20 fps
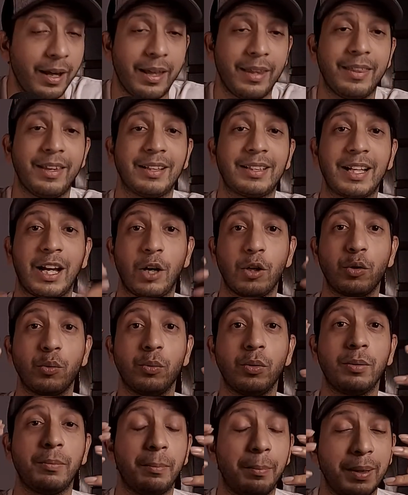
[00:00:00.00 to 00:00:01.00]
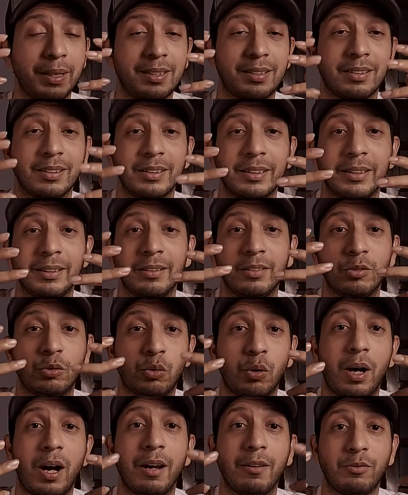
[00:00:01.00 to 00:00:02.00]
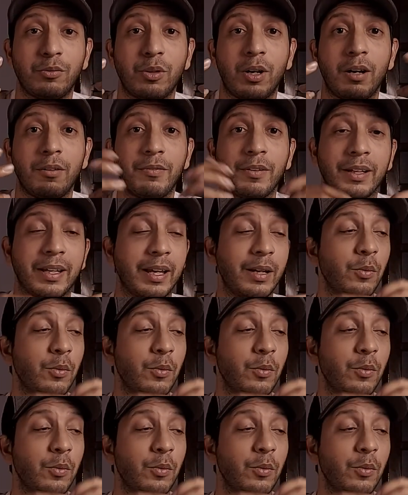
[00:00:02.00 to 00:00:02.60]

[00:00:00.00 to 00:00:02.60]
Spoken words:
and that's how you would basically drive traffic.